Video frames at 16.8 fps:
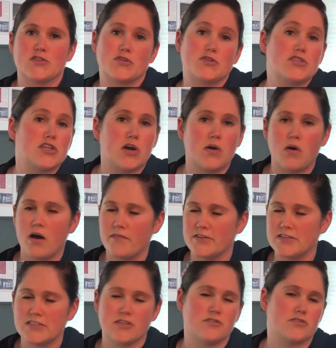they're so
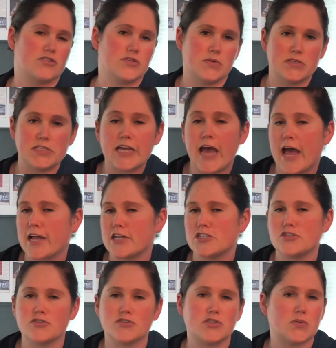
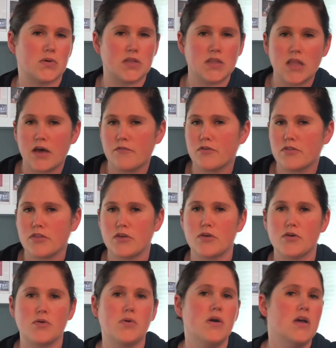attached, they're so in love with
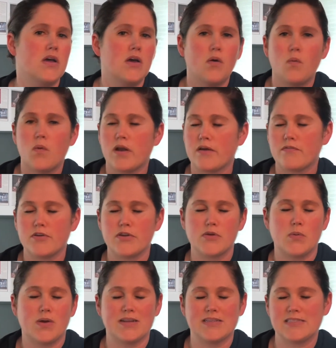you, whatever
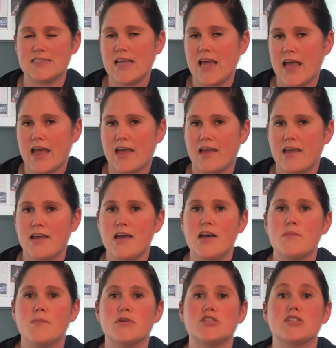you want to say,
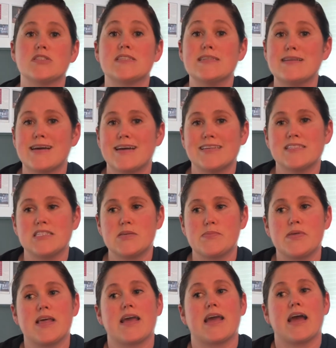but just nicely
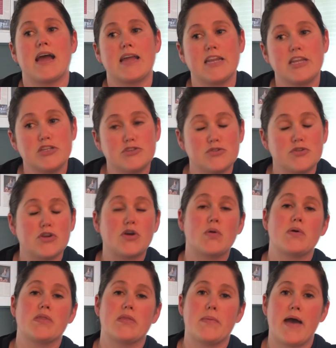be like, I need you to
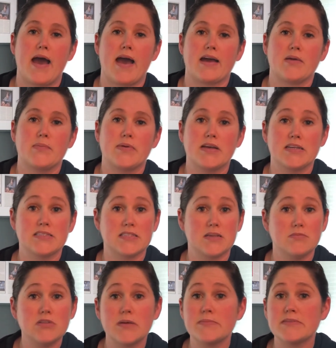go in the back, because
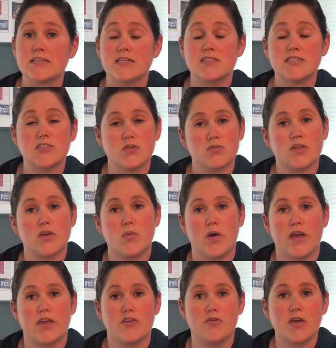sometimes that's the only
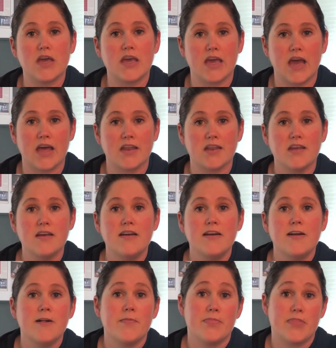way you can get
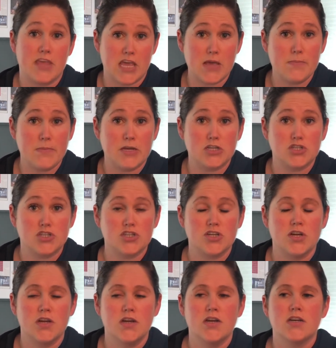the image.
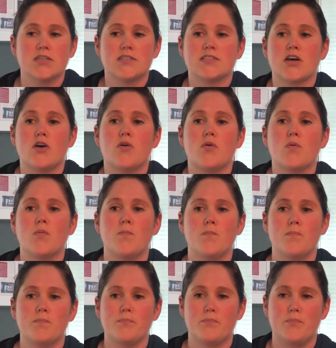So
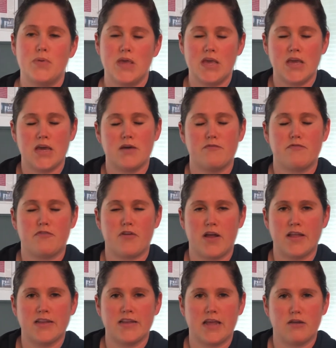being
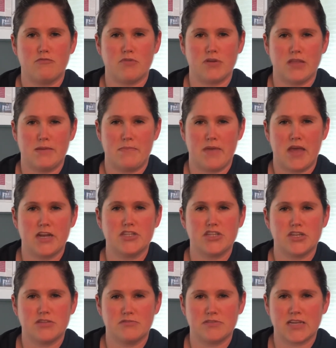upfront and really
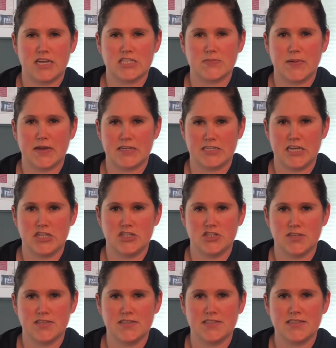managing those
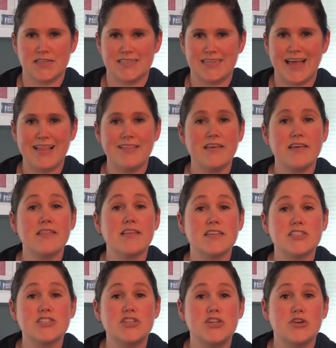expectations, telling
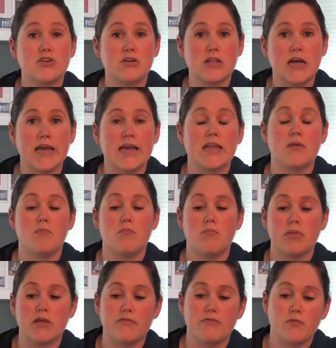this to your client
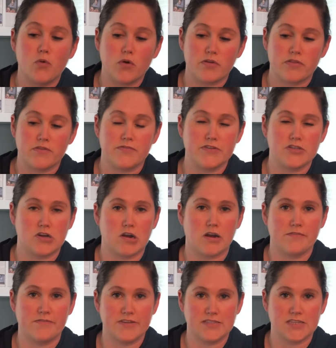before the
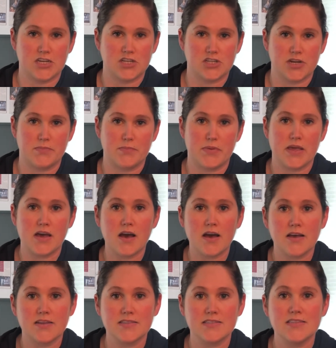photography session,
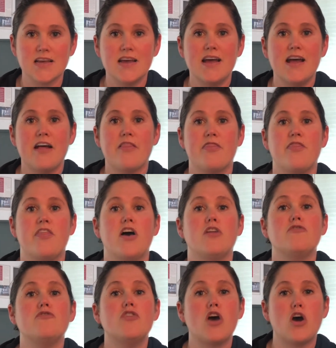because
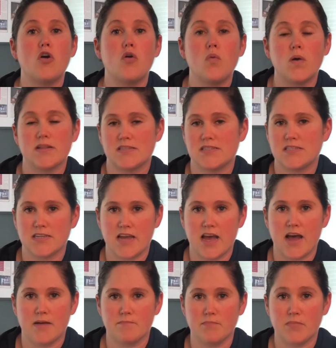they'll know what's to
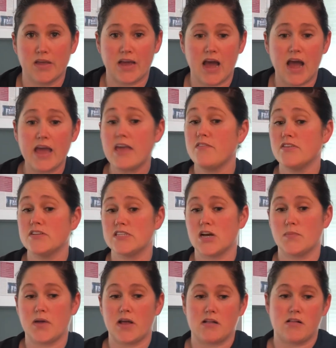come. Like, I even
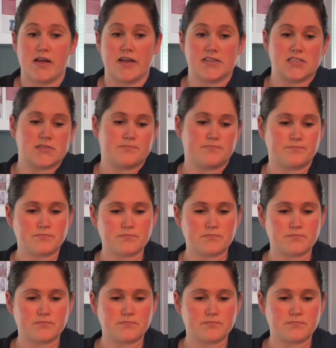tell my clients,